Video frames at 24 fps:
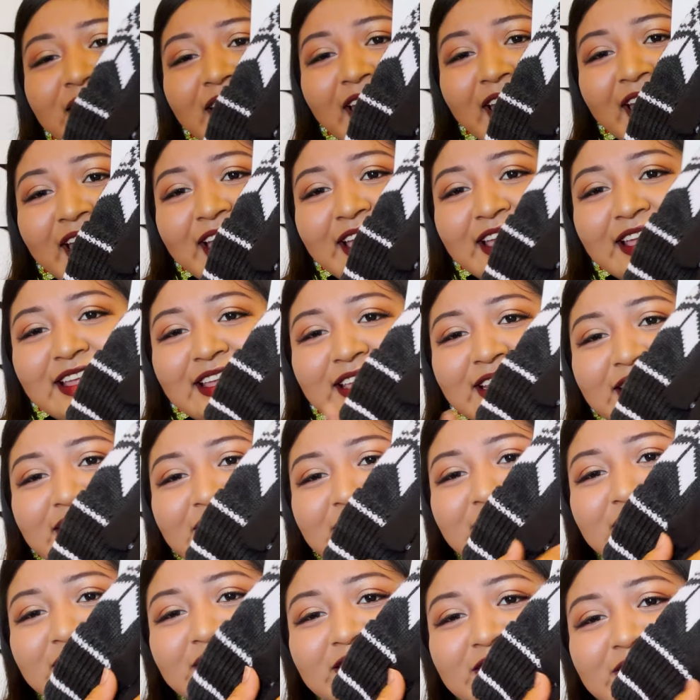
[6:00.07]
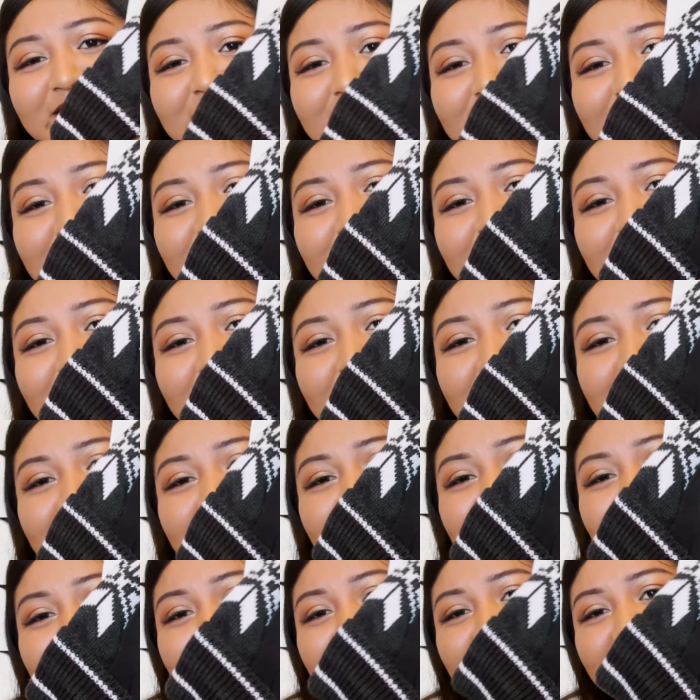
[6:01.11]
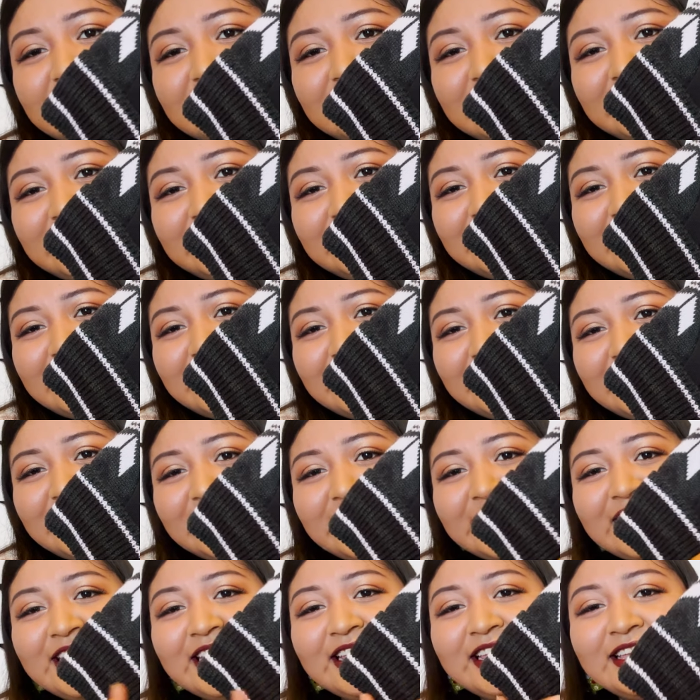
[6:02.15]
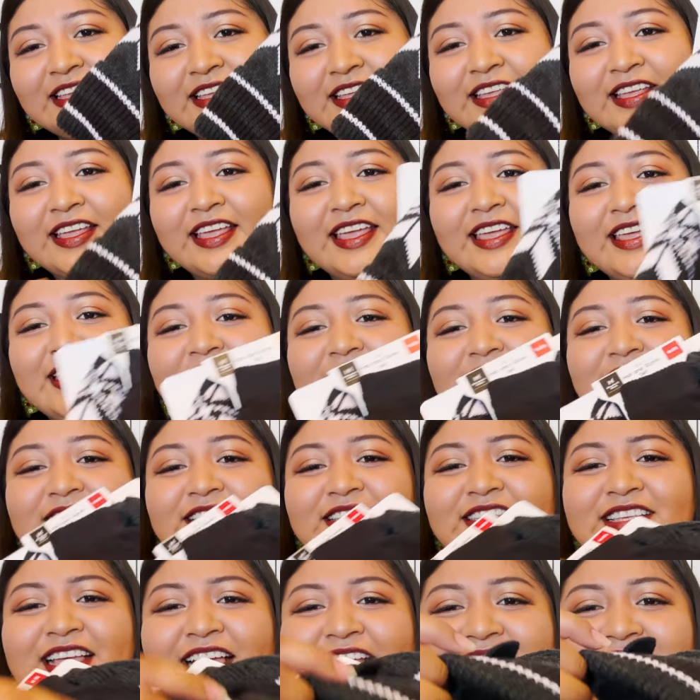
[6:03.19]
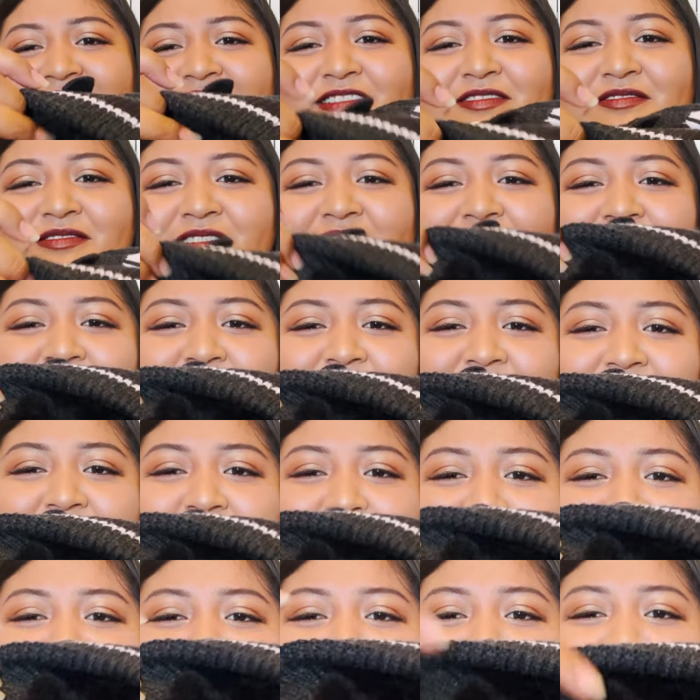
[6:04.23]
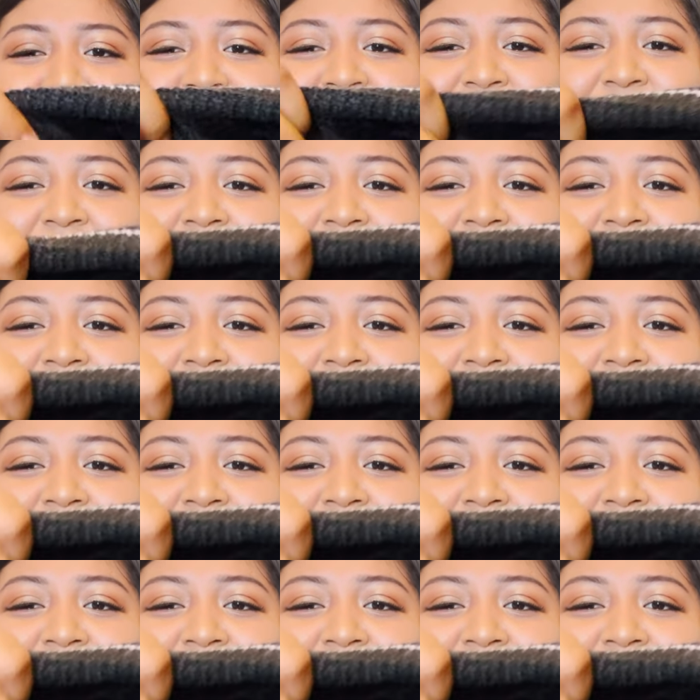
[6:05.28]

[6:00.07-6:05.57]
hat and a little glove set. And these hats look really warm, so